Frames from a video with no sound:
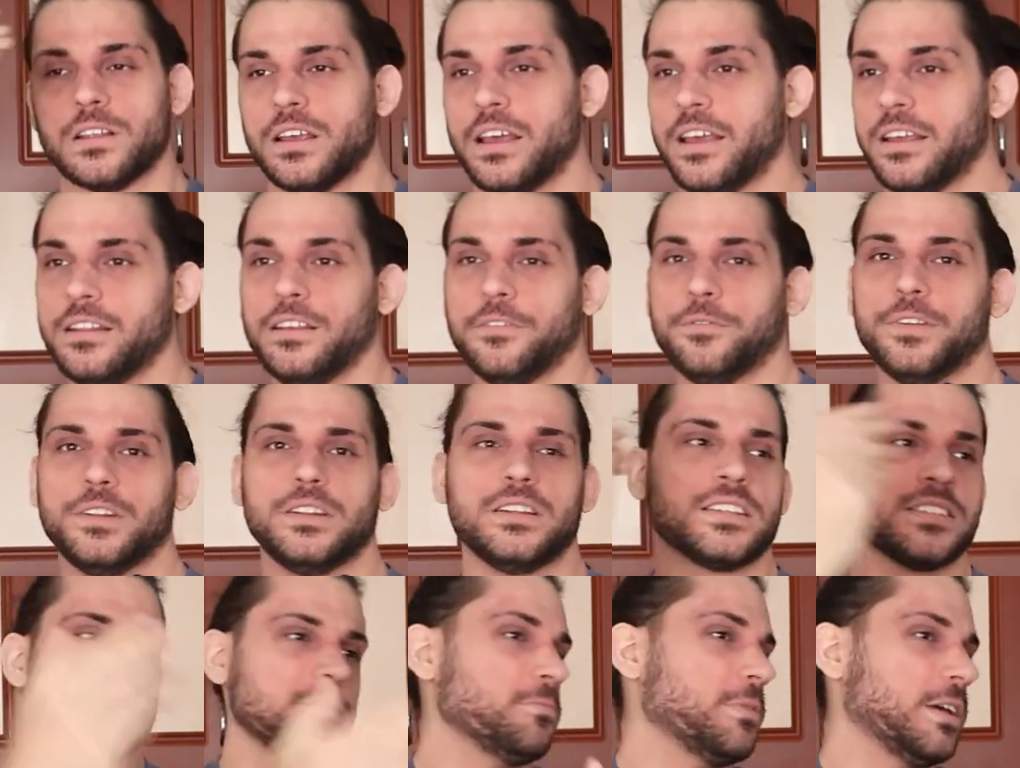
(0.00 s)
And if it
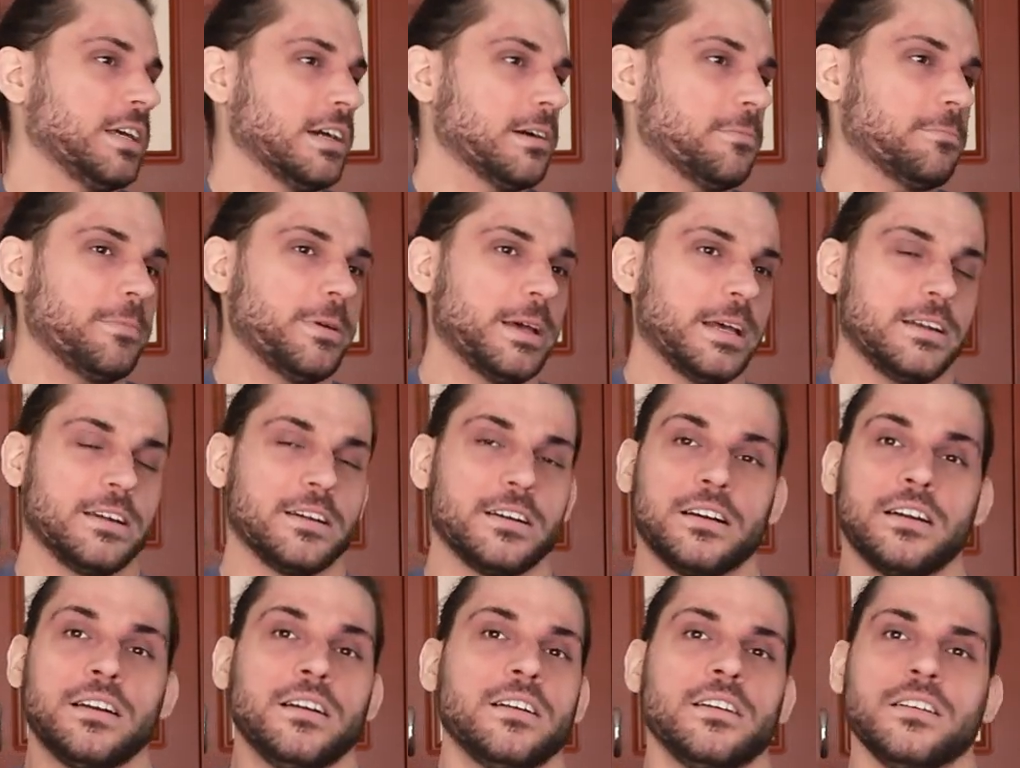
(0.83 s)
doesn't become
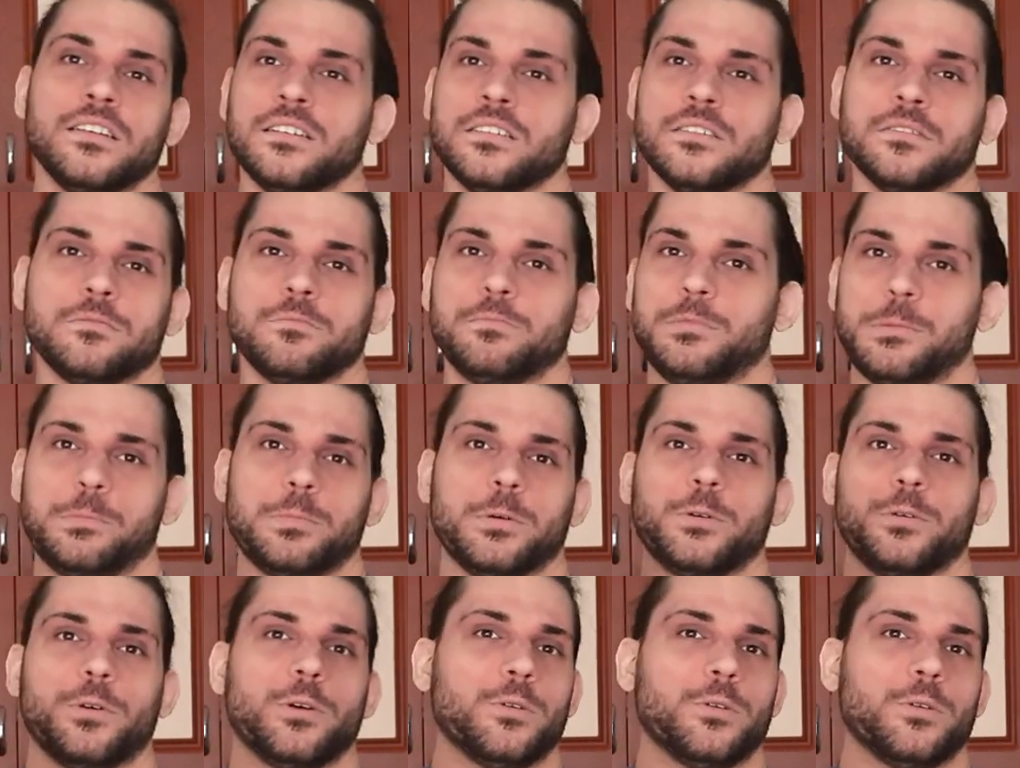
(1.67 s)
better, people